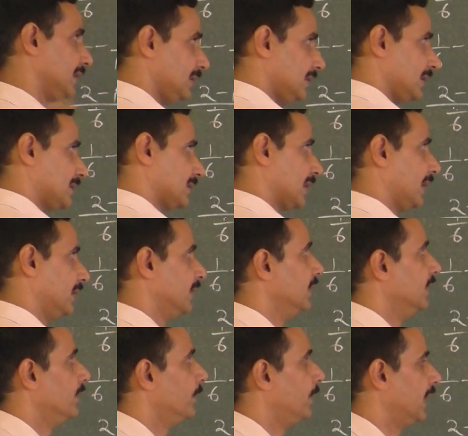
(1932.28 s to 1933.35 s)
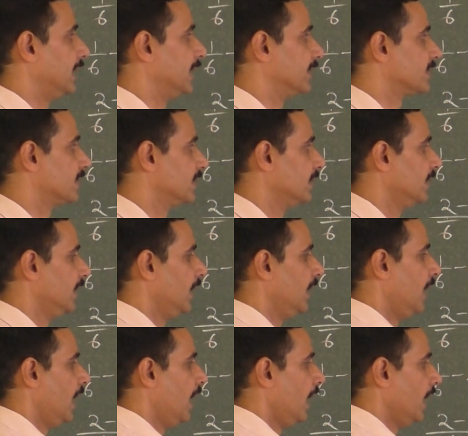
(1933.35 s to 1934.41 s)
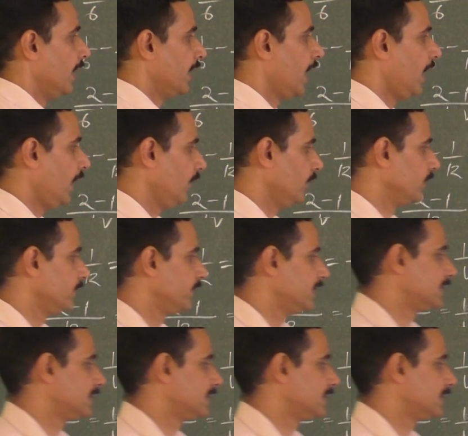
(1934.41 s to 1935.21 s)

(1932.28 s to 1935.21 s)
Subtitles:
in this side minus. Now we will